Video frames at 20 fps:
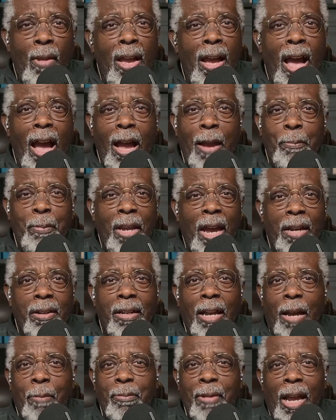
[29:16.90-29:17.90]
I'm not
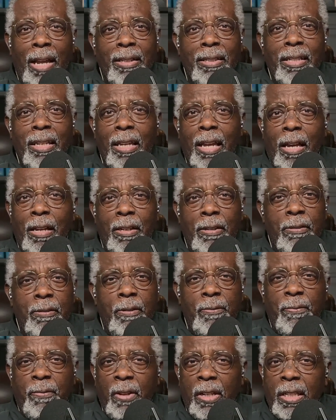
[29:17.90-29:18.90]
an
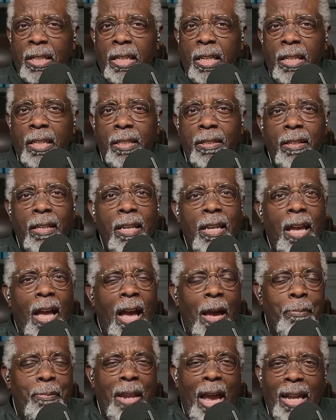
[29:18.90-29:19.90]
affiliate.
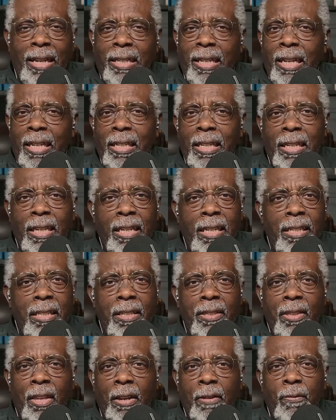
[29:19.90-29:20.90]
I'm not getting
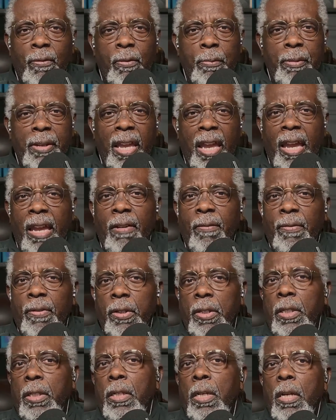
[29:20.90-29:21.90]
anything from
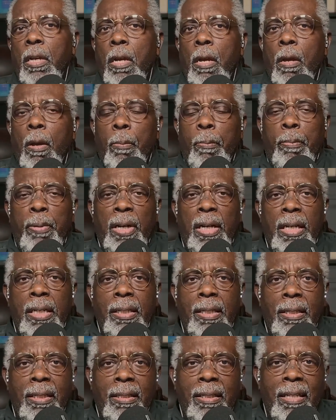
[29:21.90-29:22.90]
Canva,
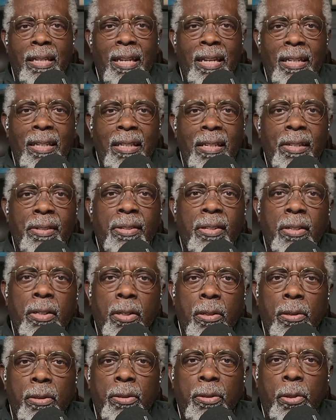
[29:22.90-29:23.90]
but it is a
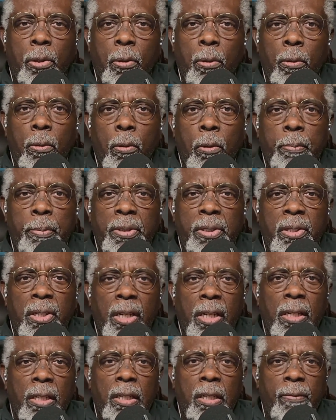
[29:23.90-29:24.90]
good tool,
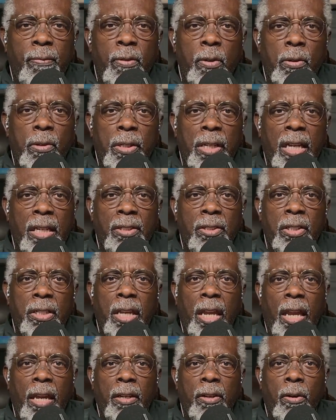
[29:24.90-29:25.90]
particularly if you're an
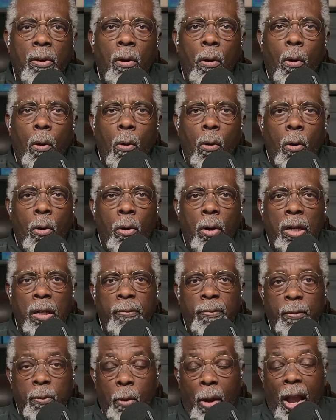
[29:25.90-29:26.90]
educator or
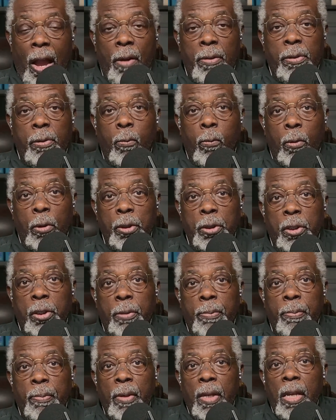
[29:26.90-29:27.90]
if you're a house of
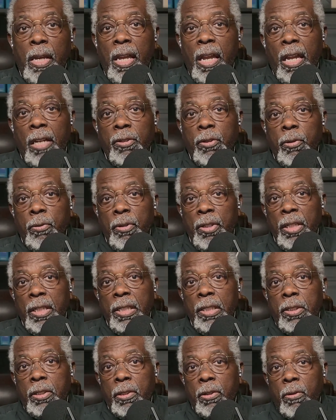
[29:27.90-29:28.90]
worship and you
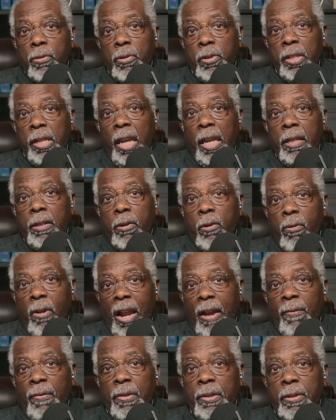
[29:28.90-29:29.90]
need to create
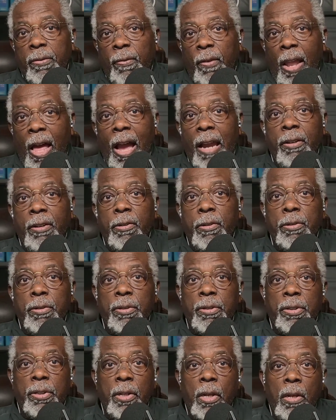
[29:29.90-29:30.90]
graphics,
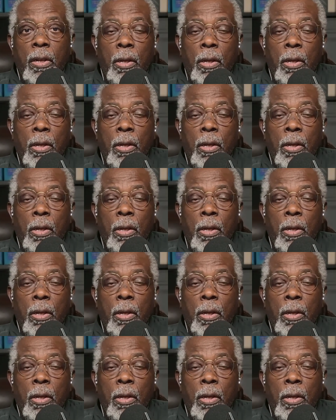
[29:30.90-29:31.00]
flyers,